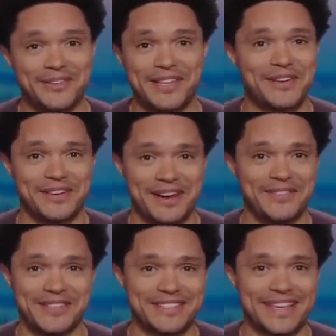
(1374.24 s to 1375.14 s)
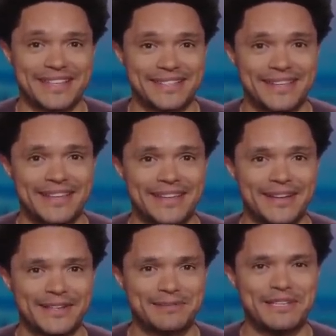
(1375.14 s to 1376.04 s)
I don't care what anyone says.
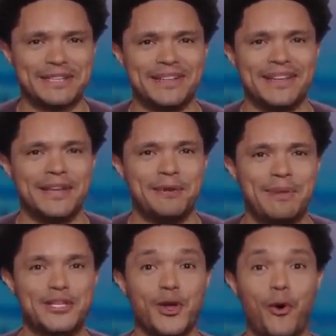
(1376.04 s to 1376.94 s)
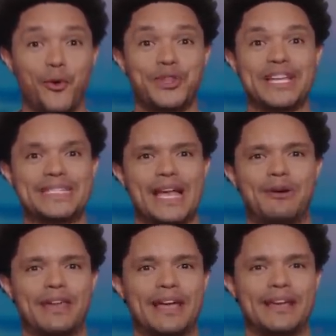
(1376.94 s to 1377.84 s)
Because I mean, it makes the whole thing
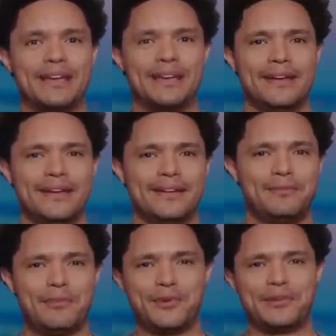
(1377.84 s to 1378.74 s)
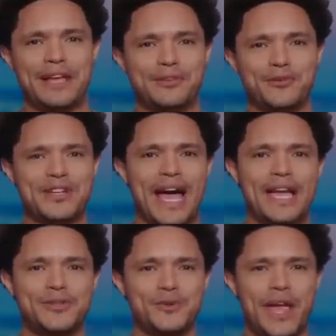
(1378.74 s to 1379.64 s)
sound like remember, like those
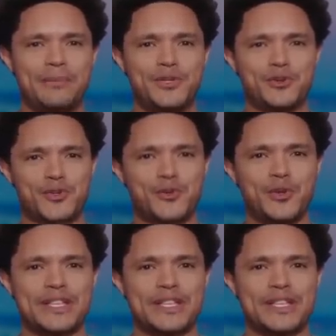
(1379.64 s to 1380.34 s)
guys who came to your school